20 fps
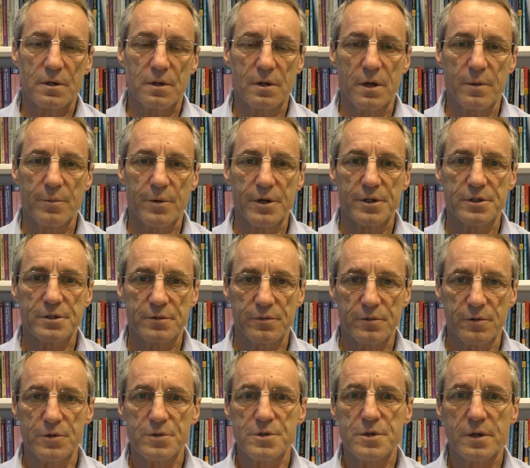collaboration
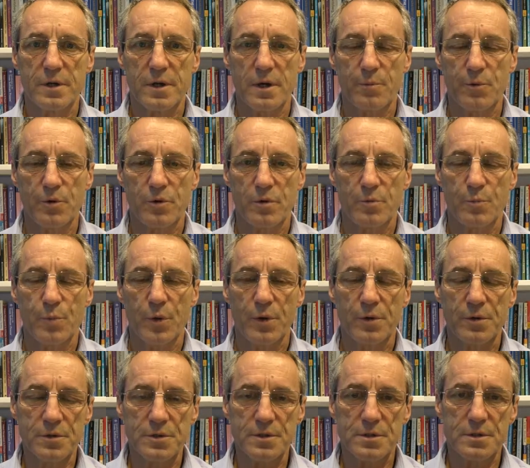of loosely coupled
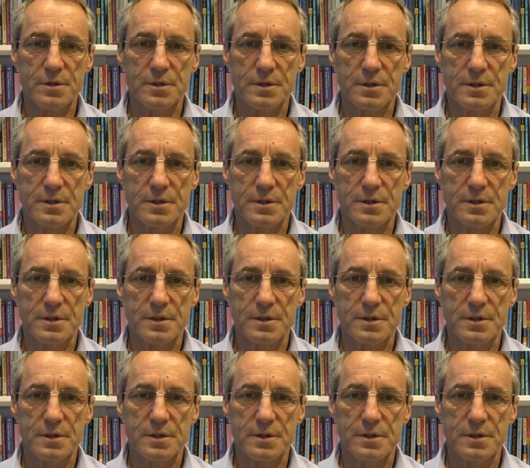components,